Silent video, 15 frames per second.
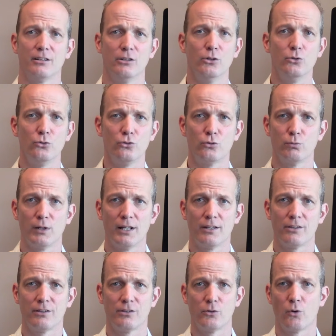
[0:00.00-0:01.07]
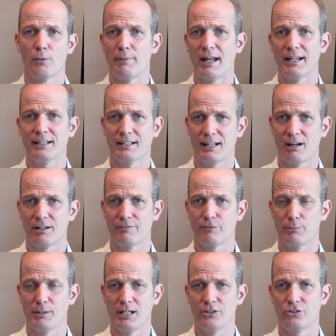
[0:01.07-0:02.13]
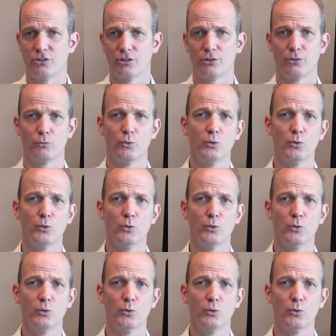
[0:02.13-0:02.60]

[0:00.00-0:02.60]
and loose with your bank account information or the